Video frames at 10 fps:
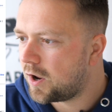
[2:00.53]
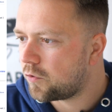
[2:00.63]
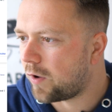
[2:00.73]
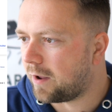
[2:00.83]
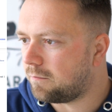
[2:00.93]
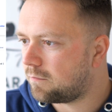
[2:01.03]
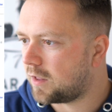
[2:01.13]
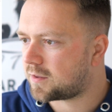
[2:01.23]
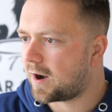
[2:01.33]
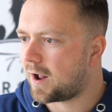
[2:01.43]
Right,
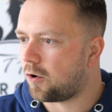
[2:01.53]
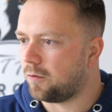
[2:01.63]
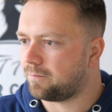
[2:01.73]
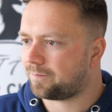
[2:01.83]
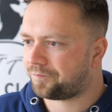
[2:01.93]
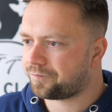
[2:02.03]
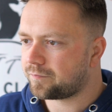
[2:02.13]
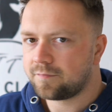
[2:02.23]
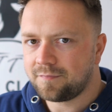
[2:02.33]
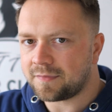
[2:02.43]
let's crack on.
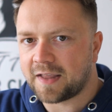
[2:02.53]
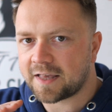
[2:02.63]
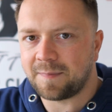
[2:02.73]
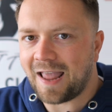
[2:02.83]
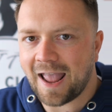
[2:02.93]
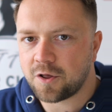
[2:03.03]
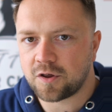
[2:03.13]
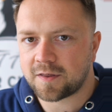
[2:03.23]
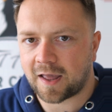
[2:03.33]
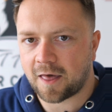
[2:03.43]
Takes me
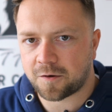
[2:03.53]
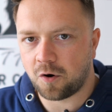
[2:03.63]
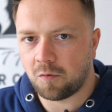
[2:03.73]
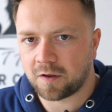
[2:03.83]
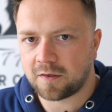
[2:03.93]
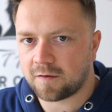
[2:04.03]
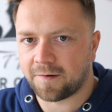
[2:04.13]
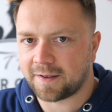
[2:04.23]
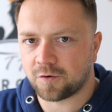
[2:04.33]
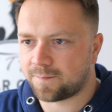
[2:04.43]
ages to get through one of these
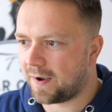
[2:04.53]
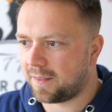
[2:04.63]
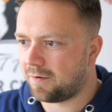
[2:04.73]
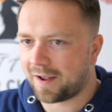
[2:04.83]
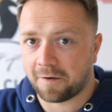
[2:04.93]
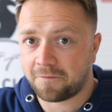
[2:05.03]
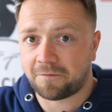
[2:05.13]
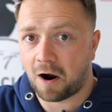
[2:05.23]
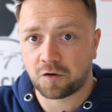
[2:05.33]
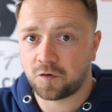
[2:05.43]
videos, by the way. I get
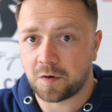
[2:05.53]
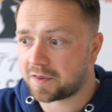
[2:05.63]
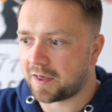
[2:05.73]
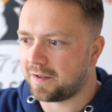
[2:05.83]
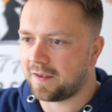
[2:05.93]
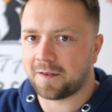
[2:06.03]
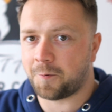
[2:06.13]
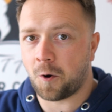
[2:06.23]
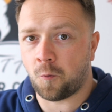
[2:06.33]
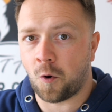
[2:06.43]
far too excited
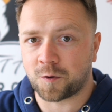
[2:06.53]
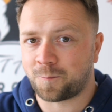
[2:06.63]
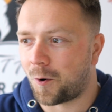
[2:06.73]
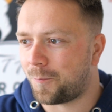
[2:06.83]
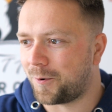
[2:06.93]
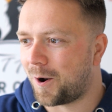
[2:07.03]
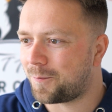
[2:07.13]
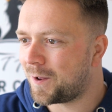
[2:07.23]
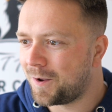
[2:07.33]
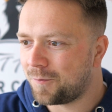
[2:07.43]
about what's popping
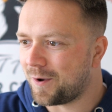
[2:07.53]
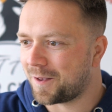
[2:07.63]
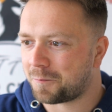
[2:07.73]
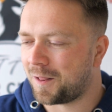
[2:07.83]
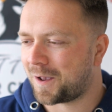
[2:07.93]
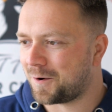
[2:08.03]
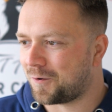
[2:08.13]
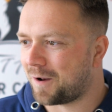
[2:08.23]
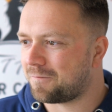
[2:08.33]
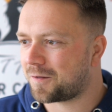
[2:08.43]
up. We end up clicking
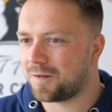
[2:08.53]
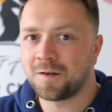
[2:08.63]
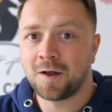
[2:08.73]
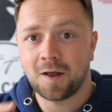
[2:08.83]
on everything.